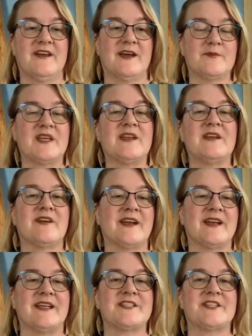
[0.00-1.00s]
I'm getting
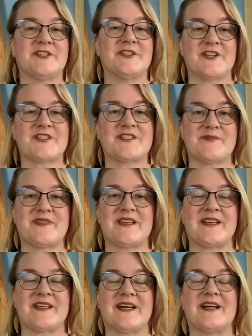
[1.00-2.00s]
ready to launch
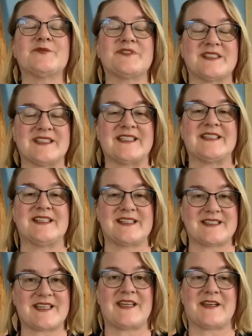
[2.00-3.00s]
something I'm really
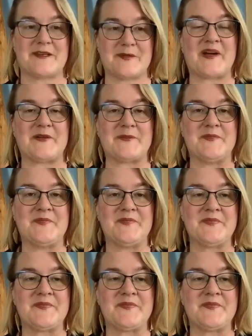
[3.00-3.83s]
excited about.